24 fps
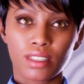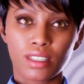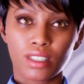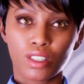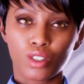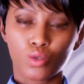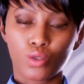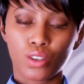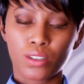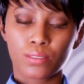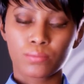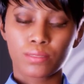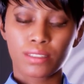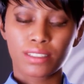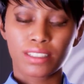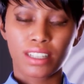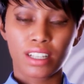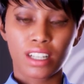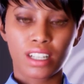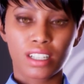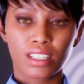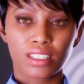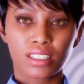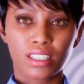Like with many
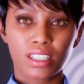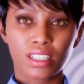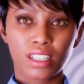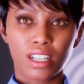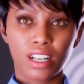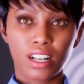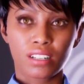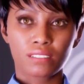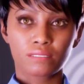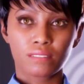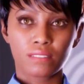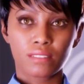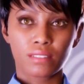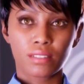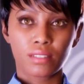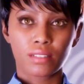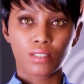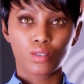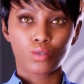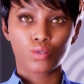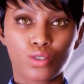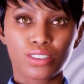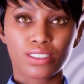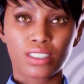things in life,
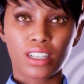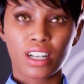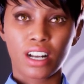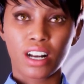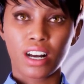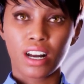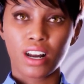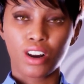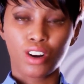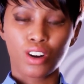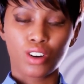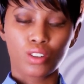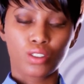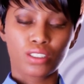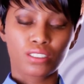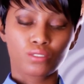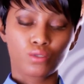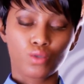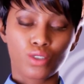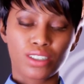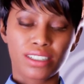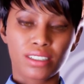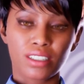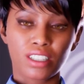we cannot always
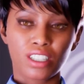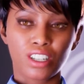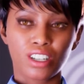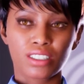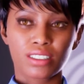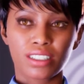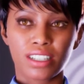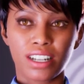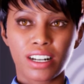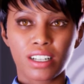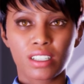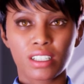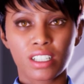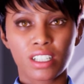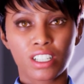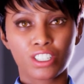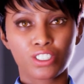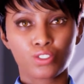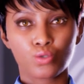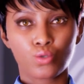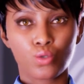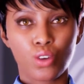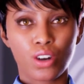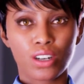fully understand an
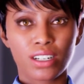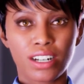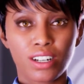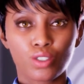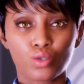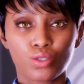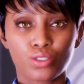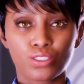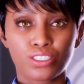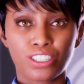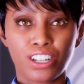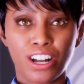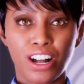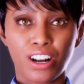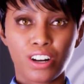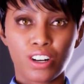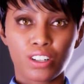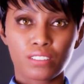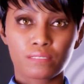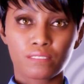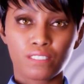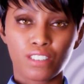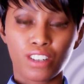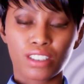issue unless we share
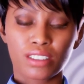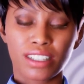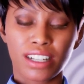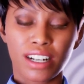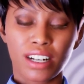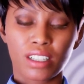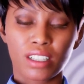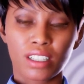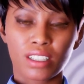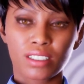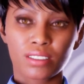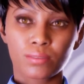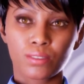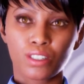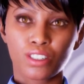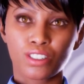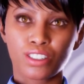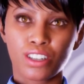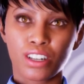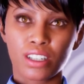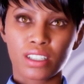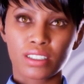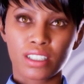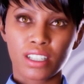a first-hand
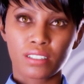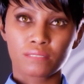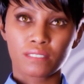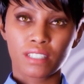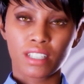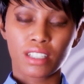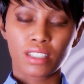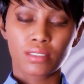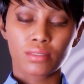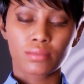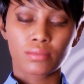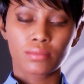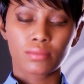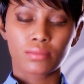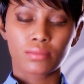experience of it.